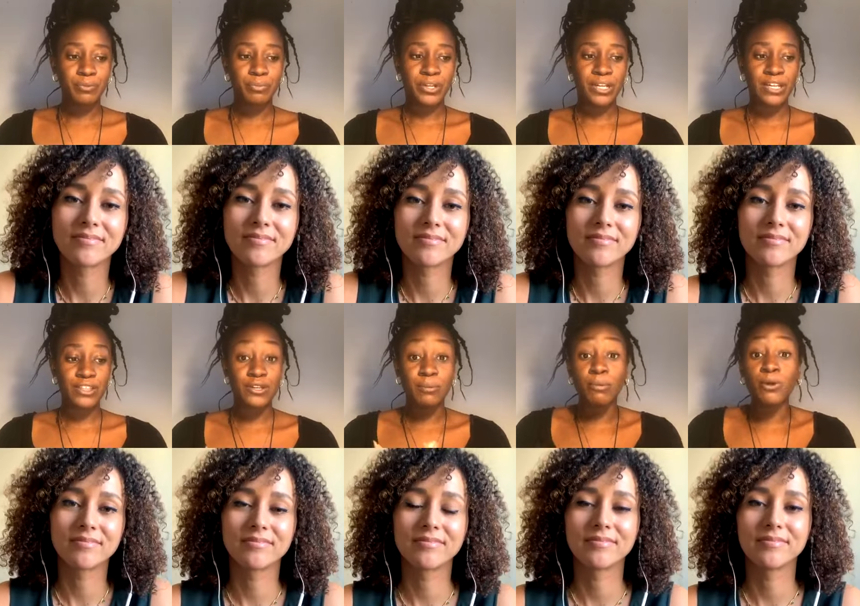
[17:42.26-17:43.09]
Speaker 1: bringing
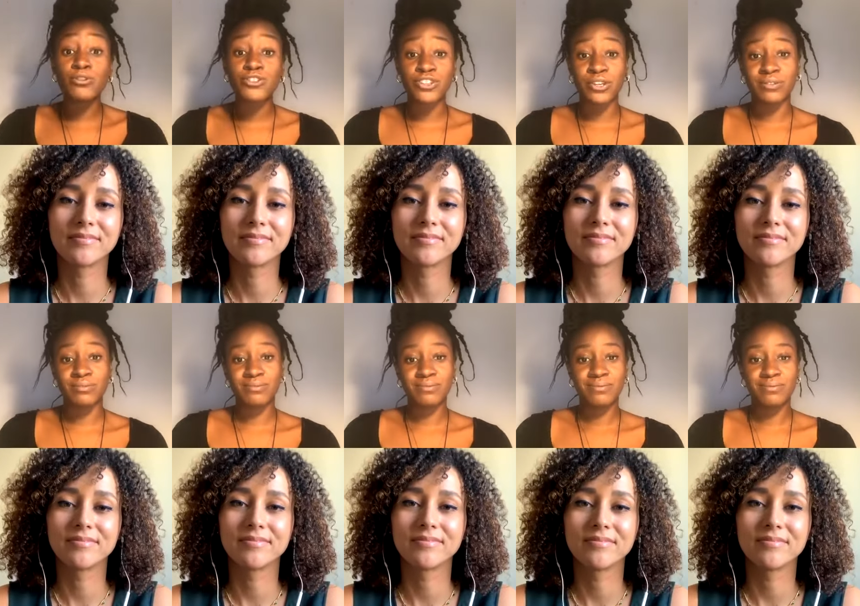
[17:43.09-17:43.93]
the
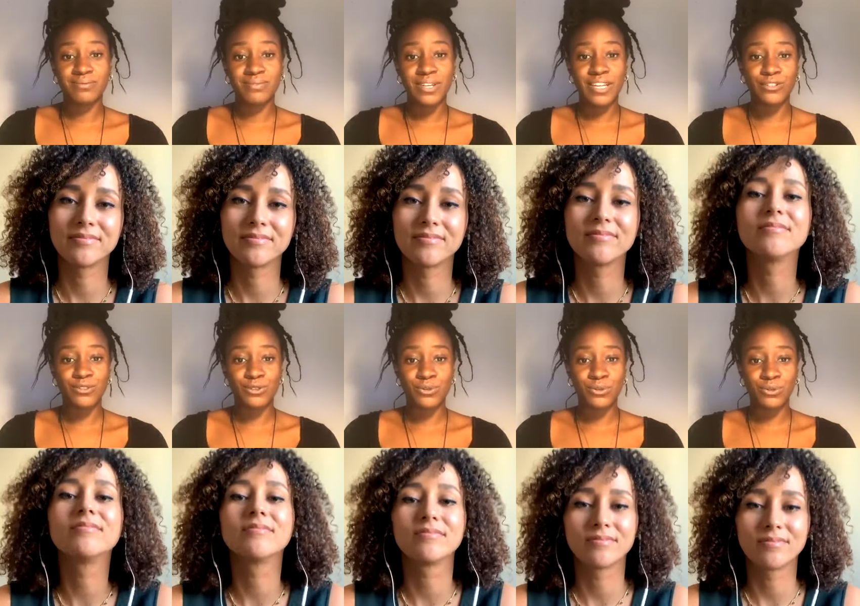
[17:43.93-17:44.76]
emotion
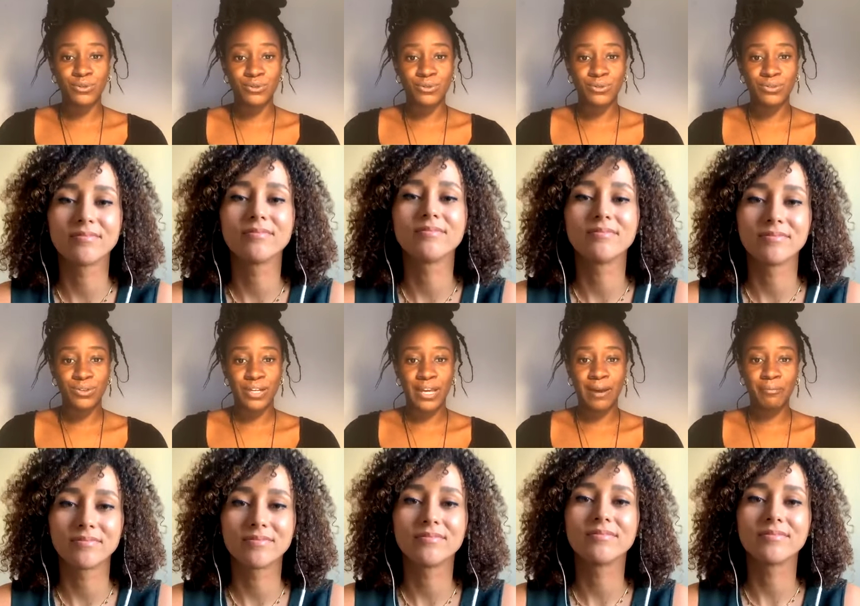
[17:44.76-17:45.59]
into
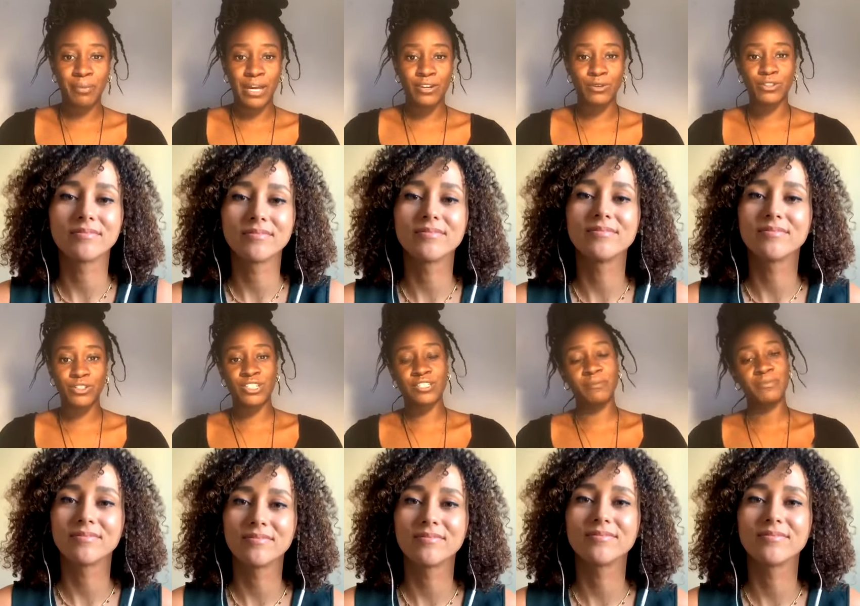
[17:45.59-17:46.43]
a campaign, not
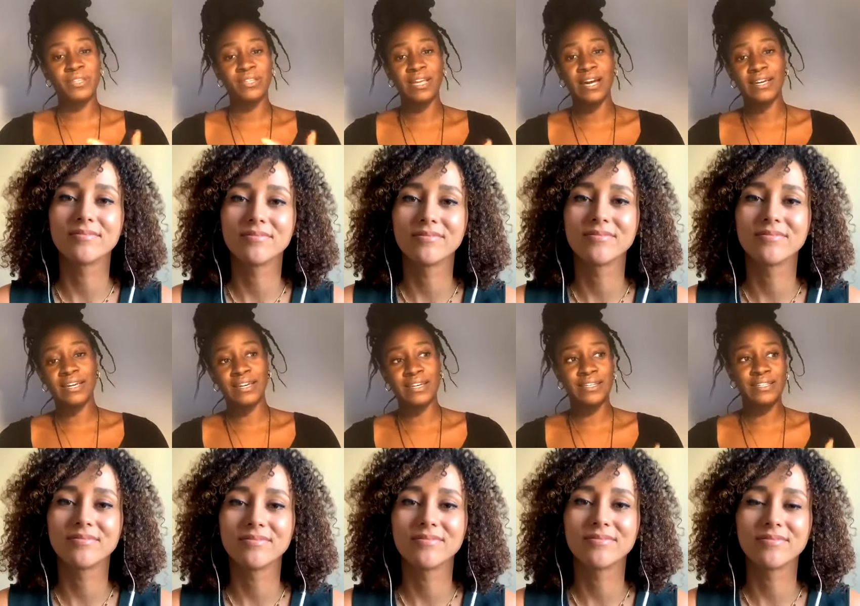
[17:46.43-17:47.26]
just something that
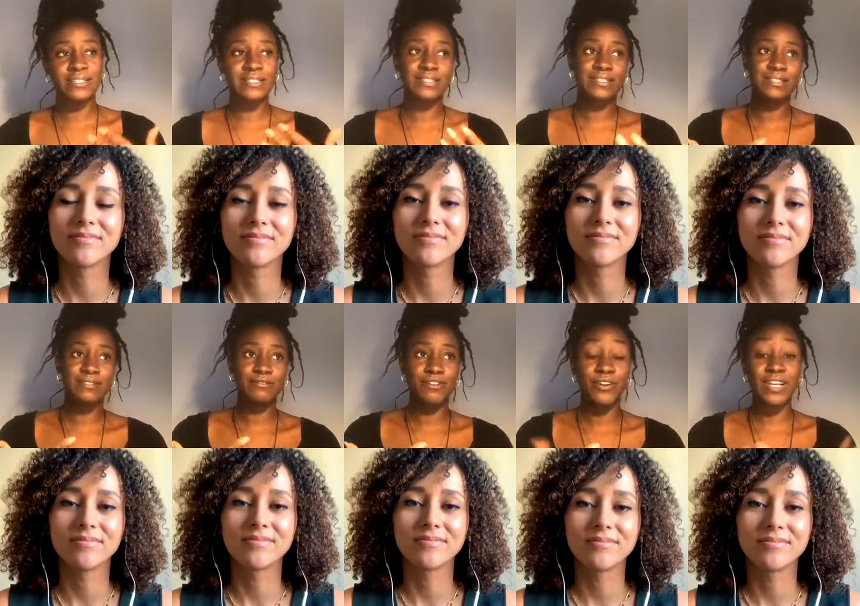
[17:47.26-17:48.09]
is
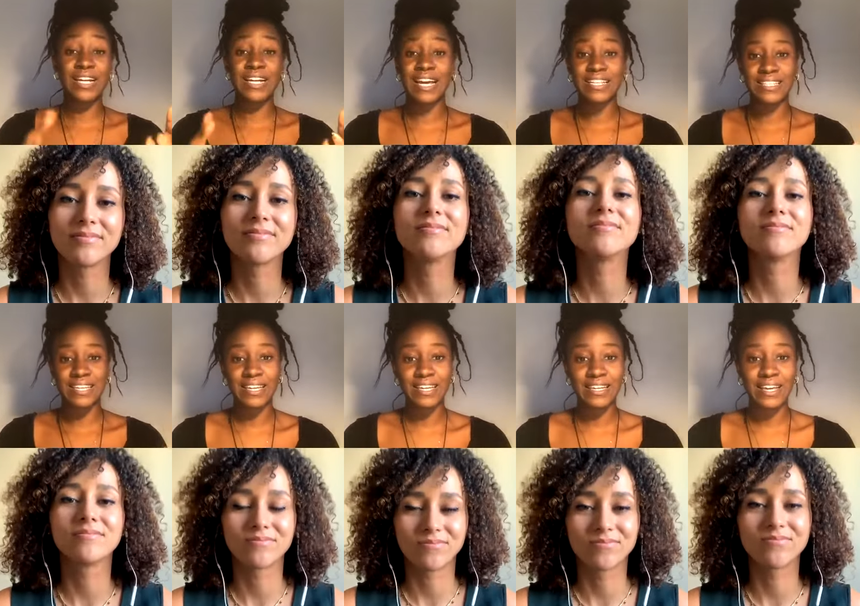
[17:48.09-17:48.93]
very
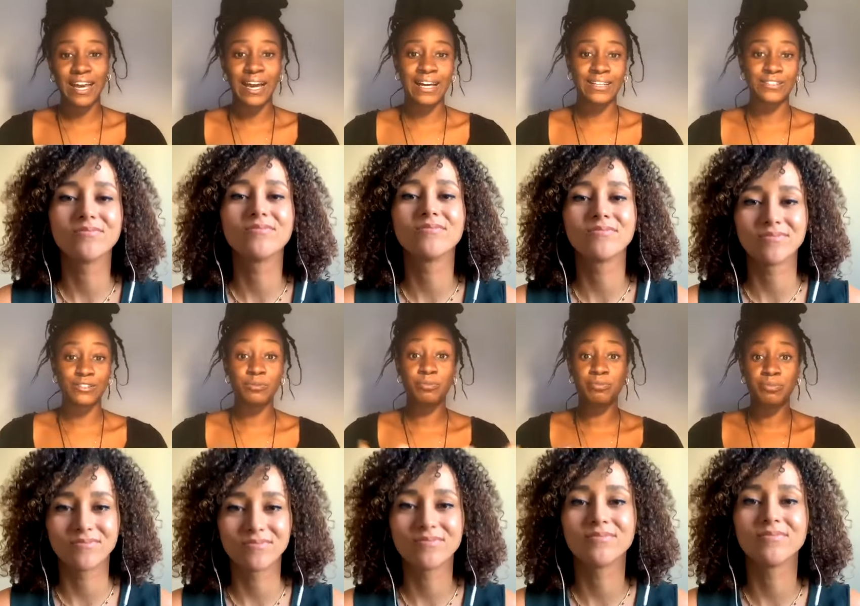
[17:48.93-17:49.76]
classic
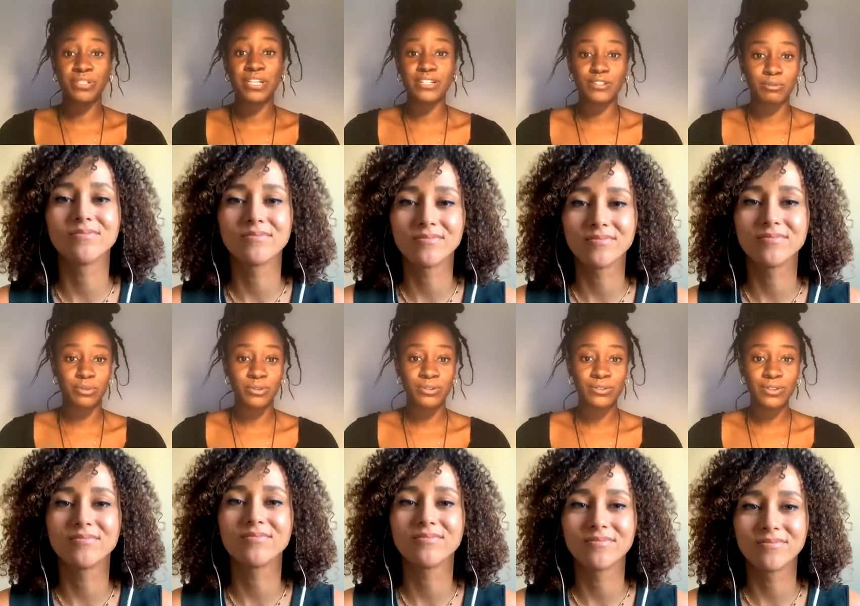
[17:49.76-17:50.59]
and
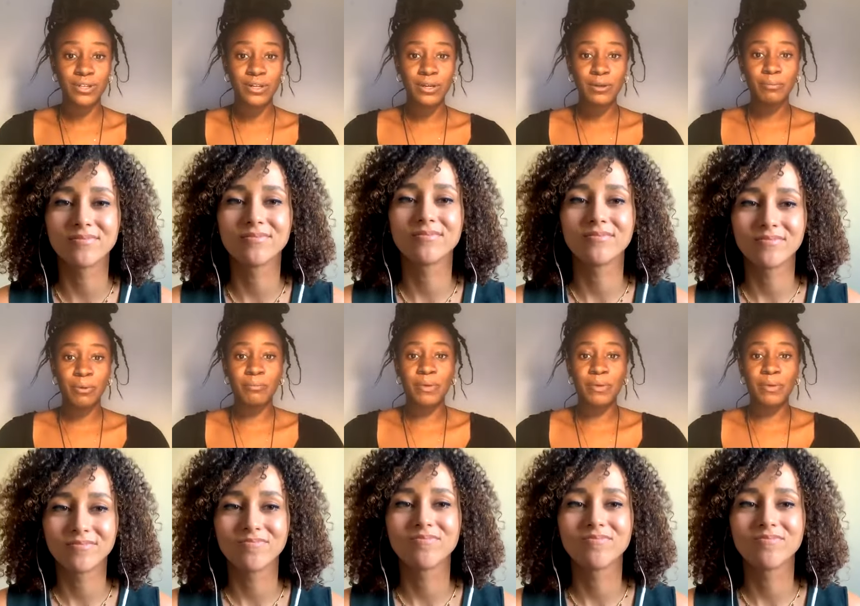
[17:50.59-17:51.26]
predictable, but